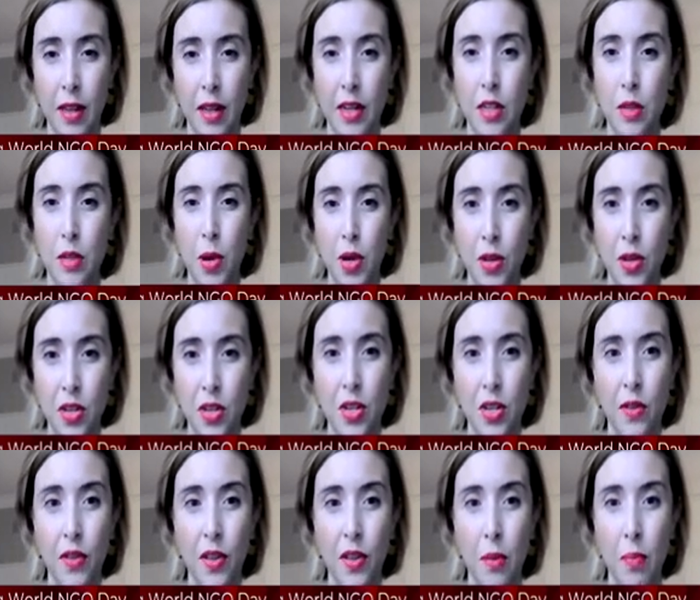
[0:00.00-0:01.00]
is
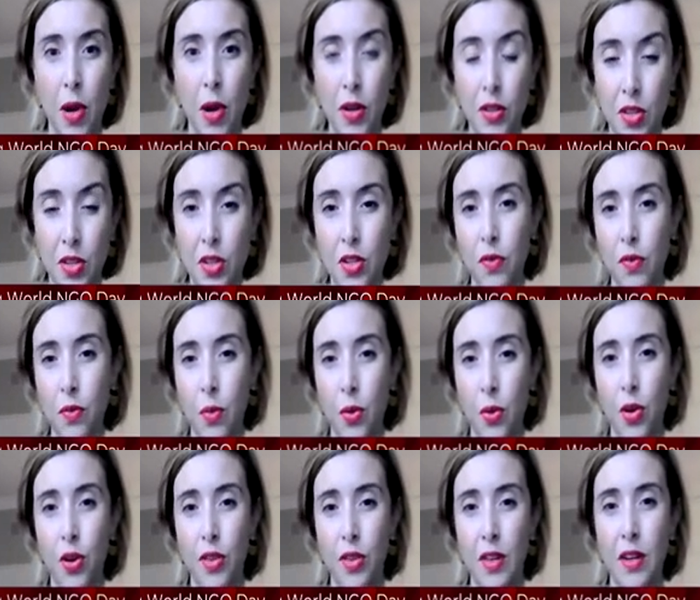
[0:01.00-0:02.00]
positive and the positive
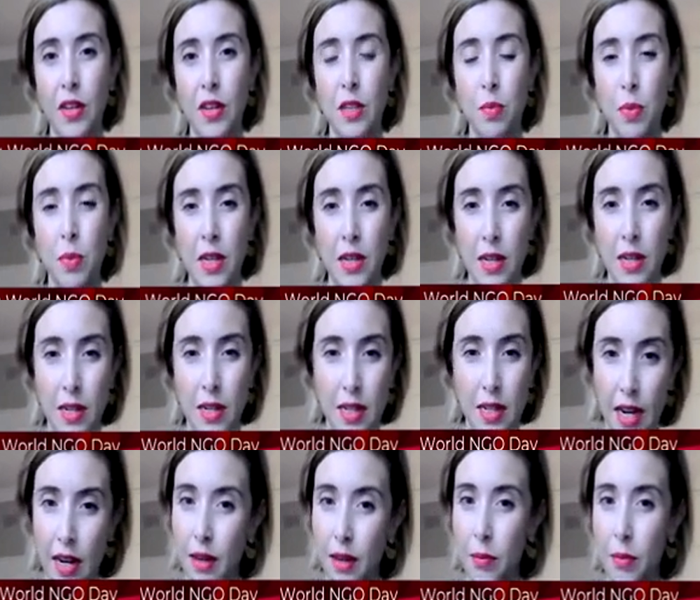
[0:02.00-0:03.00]
work that has been
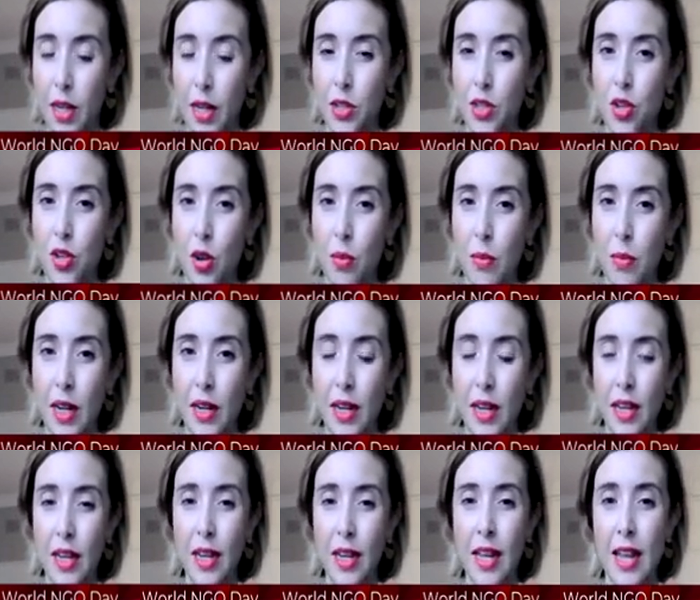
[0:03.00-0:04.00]
done by so
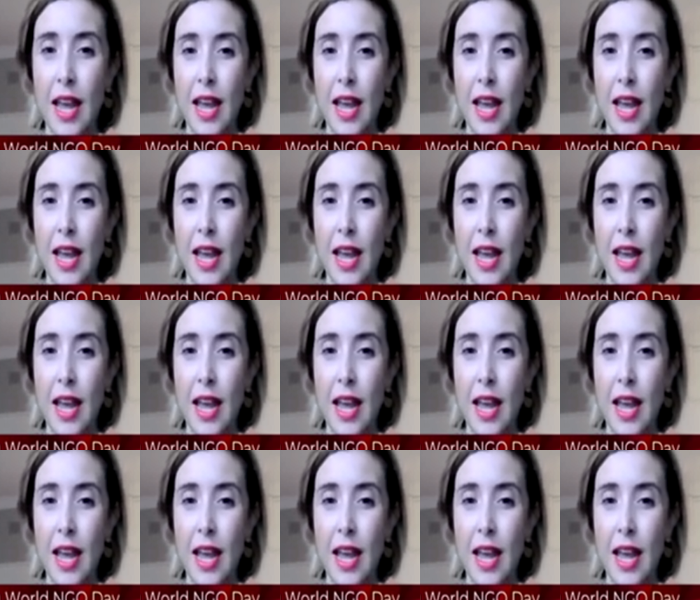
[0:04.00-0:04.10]
many.